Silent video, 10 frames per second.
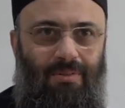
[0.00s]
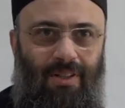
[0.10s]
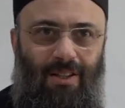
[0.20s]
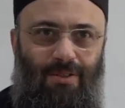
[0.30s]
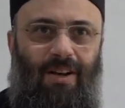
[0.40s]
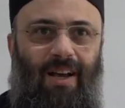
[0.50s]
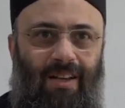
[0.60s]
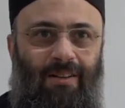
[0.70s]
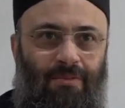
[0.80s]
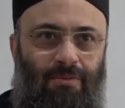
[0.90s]
It is
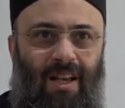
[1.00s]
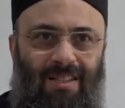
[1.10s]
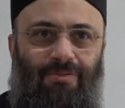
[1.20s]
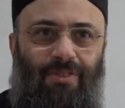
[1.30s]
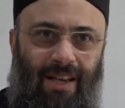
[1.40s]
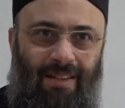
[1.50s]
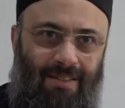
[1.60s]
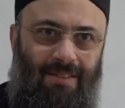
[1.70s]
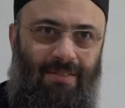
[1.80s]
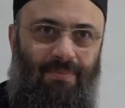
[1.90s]
fine as a
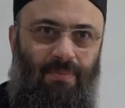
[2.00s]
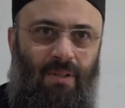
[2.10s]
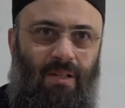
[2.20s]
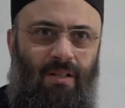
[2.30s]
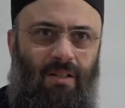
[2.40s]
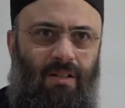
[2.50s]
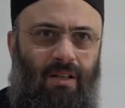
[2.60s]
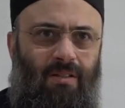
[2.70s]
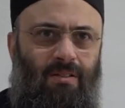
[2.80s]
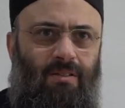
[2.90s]
phase
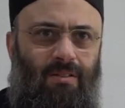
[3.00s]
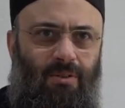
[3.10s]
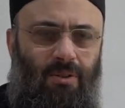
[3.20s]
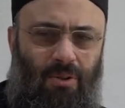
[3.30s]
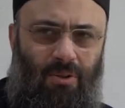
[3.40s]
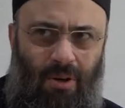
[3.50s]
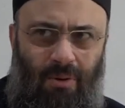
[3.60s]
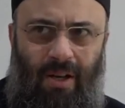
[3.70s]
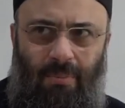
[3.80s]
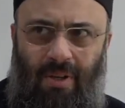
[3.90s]
that you're
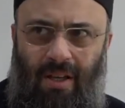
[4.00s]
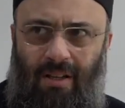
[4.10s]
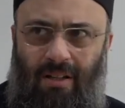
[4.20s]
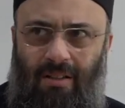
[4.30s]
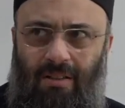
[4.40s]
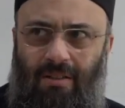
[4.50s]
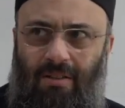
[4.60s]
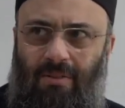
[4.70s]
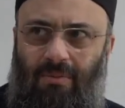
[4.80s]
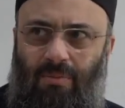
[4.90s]
growing up here,
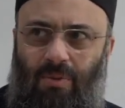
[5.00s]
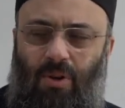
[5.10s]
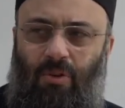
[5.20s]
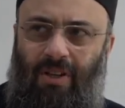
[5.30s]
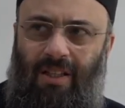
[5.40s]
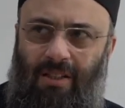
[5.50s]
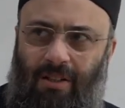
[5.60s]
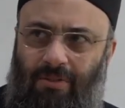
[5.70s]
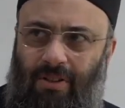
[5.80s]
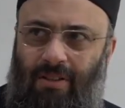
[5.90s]
you feel
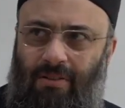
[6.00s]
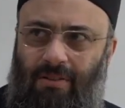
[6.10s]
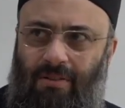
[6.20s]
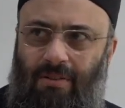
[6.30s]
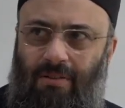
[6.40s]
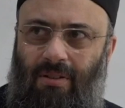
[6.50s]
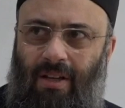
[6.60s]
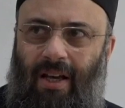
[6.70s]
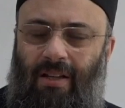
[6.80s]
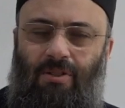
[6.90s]
different,
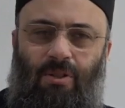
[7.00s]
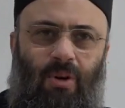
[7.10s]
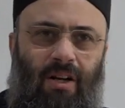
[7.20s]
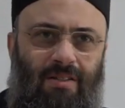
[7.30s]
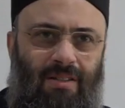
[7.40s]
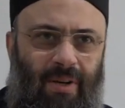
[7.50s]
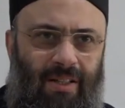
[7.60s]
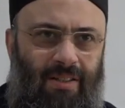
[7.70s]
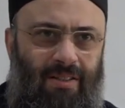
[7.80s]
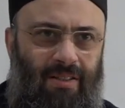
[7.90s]
and you want some
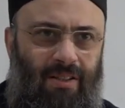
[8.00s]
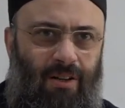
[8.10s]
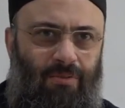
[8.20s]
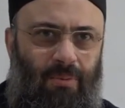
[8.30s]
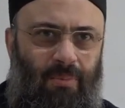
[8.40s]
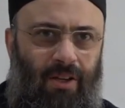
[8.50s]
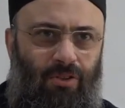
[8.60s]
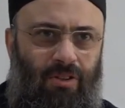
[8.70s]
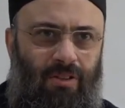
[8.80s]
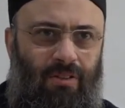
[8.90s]
identity
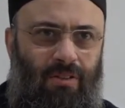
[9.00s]
confirmation,